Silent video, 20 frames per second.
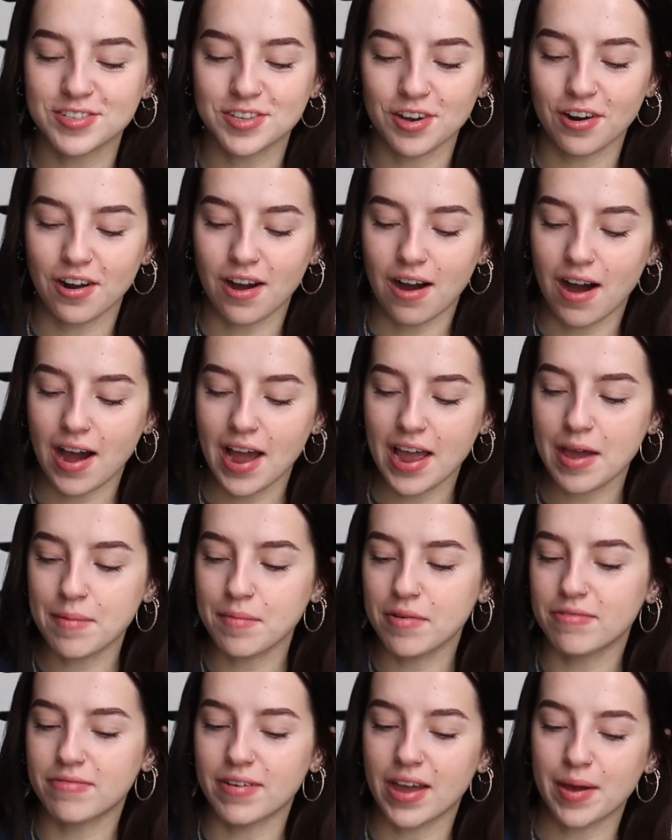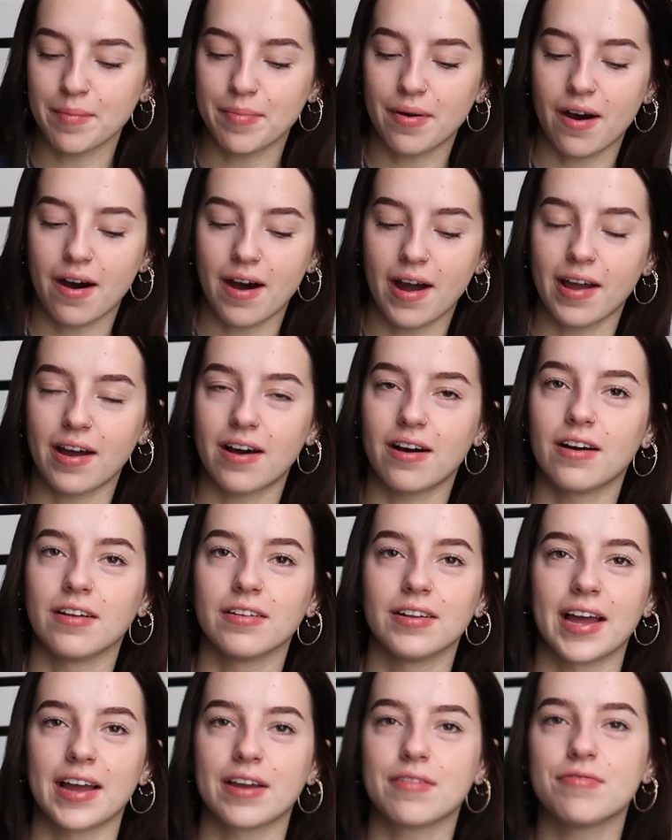So I am a vampire
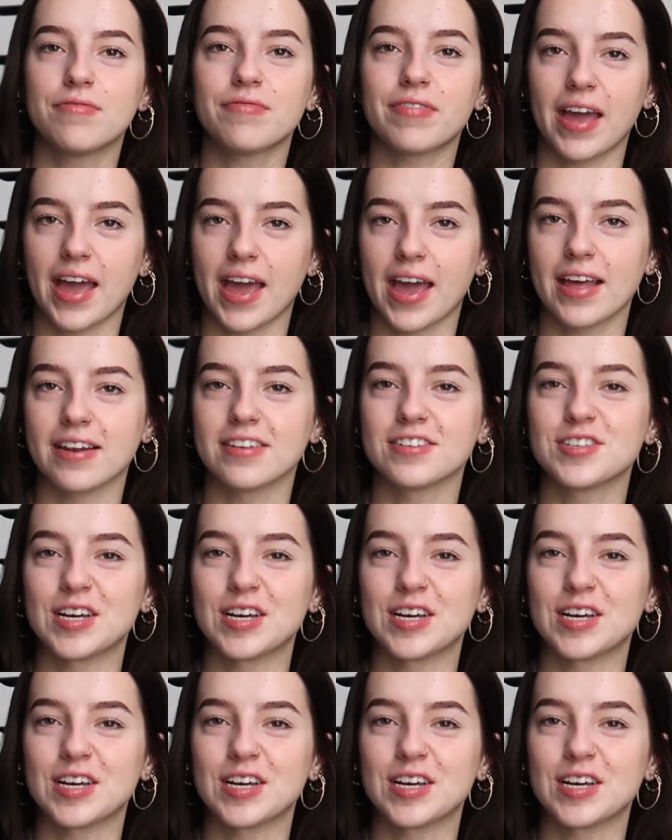like fan,